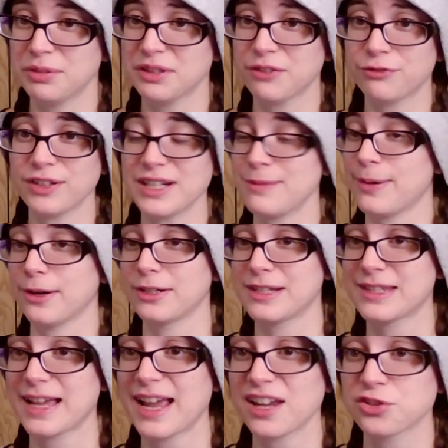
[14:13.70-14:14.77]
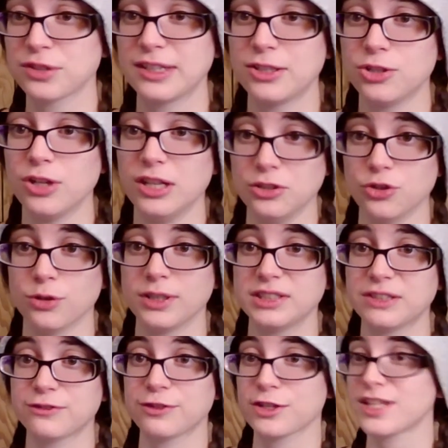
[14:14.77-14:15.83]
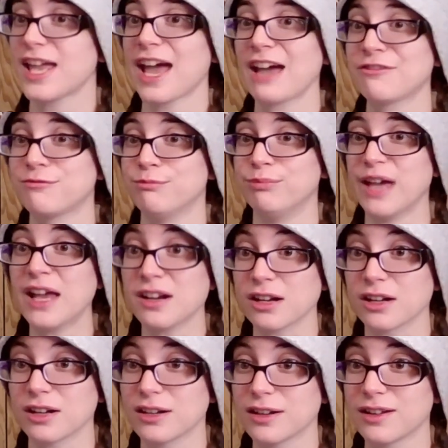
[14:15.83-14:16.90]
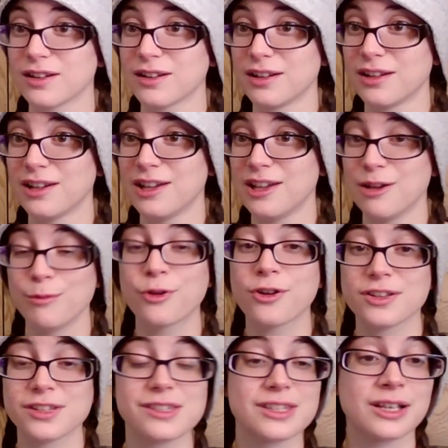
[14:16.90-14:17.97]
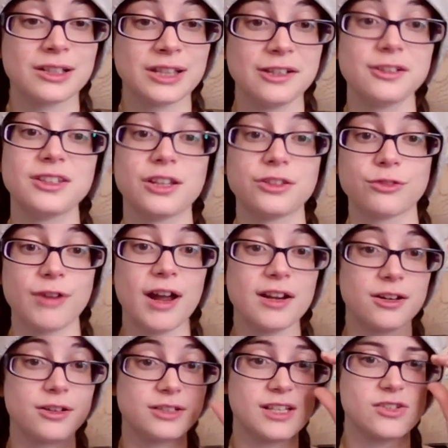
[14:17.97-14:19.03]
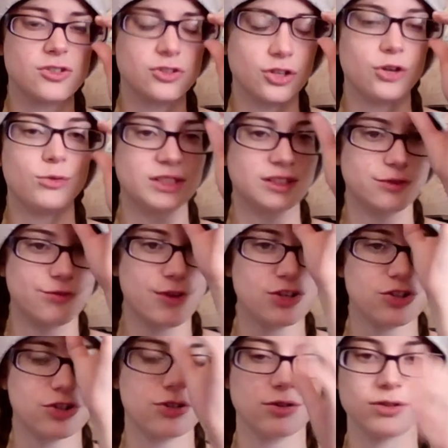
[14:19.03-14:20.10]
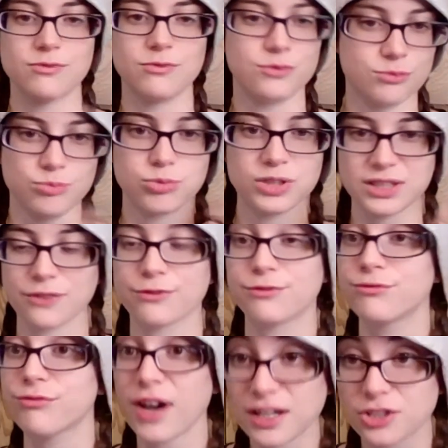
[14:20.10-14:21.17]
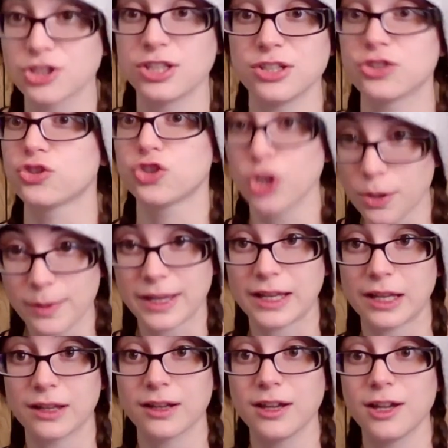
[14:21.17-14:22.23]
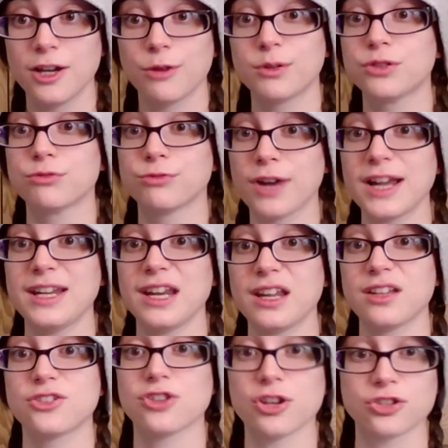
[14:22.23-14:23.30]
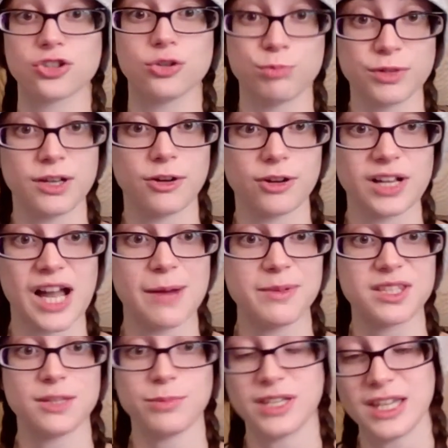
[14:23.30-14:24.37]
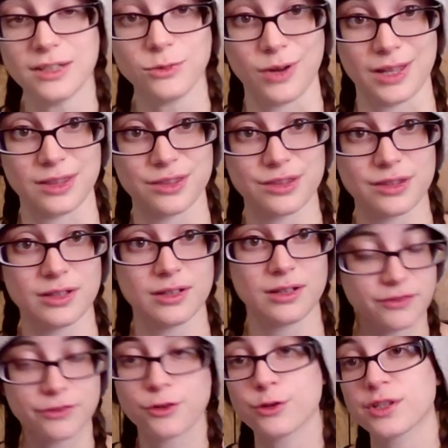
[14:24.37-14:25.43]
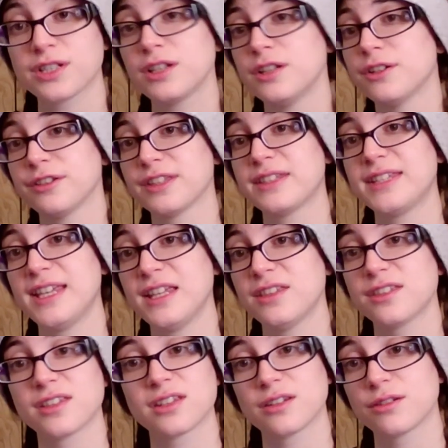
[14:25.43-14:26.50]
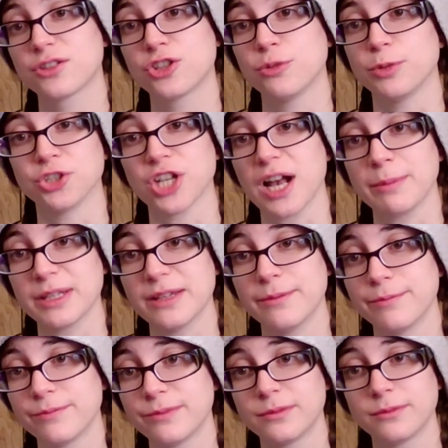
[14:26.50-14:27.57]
But the funny part is I actually enjoyed the first half better. Because it's clear that the writer doesn't know what the fuck she's doing with writing a superhero comic to begin with. And of course, you know, the scene's super choppy.